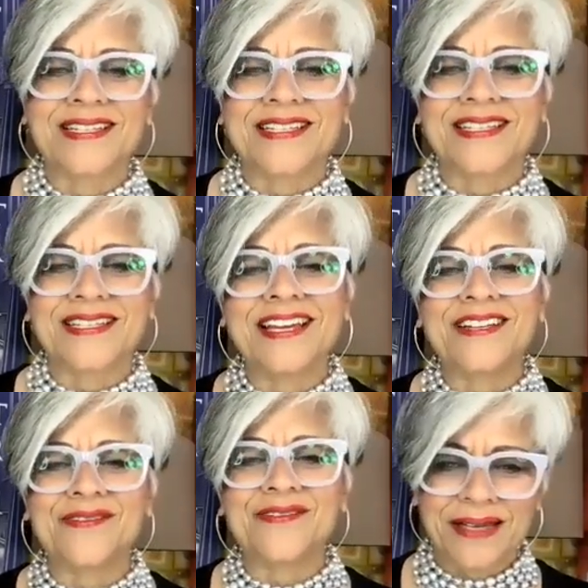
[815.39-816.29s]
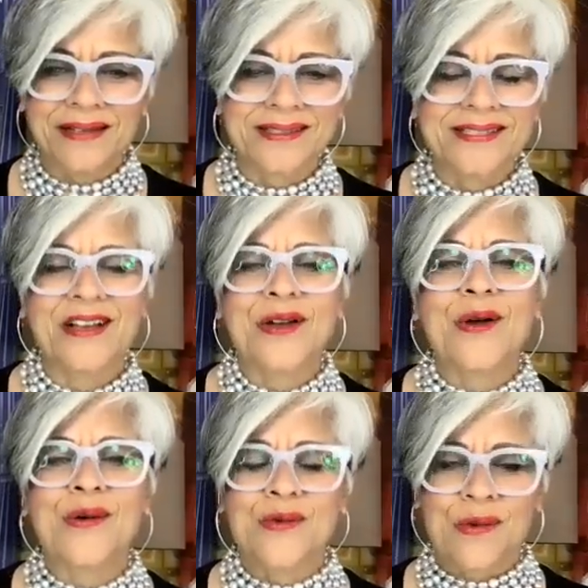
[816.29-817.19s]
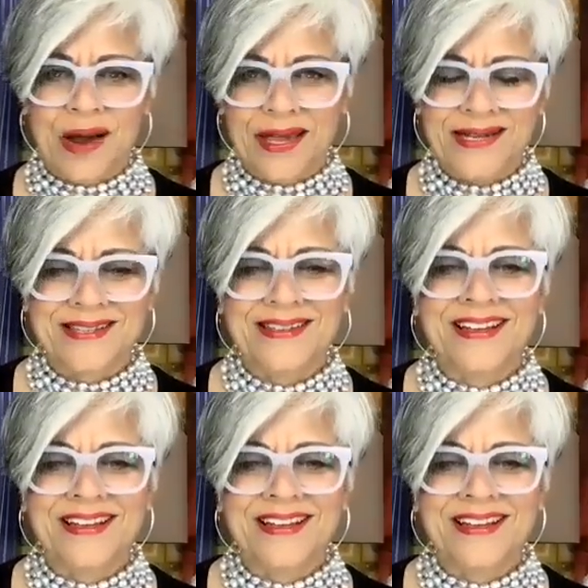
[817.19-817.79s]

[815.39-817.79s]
until it feels right.